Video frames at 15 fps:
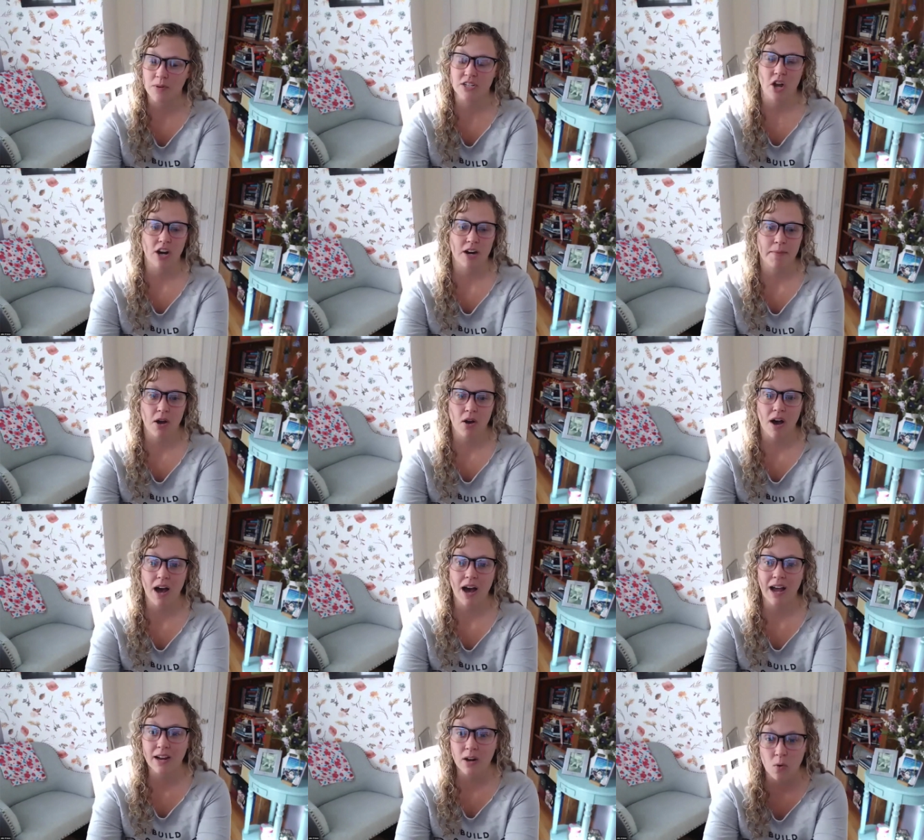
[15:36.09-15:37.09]
We talk about
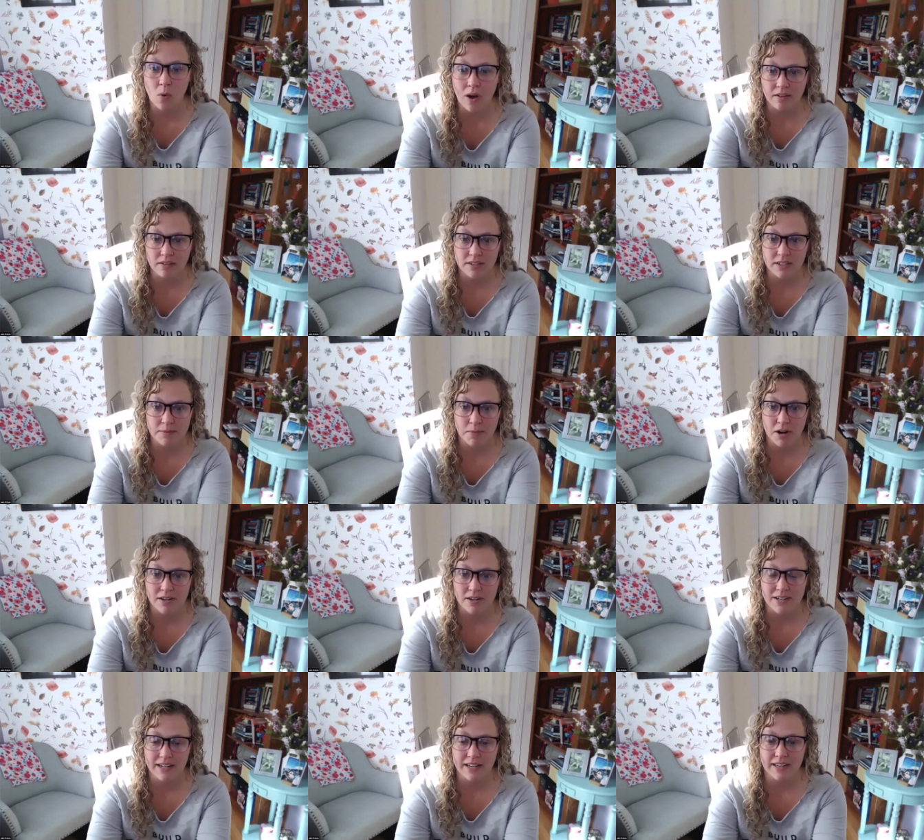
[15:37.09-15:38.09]
high quality
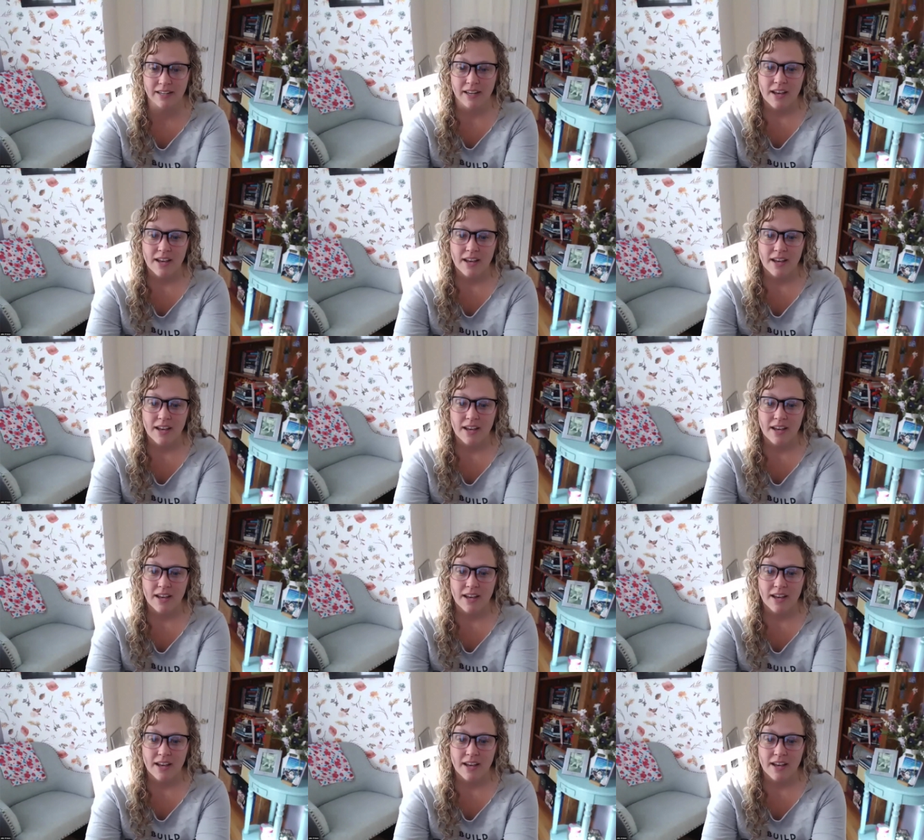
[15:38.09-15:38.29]
marketing,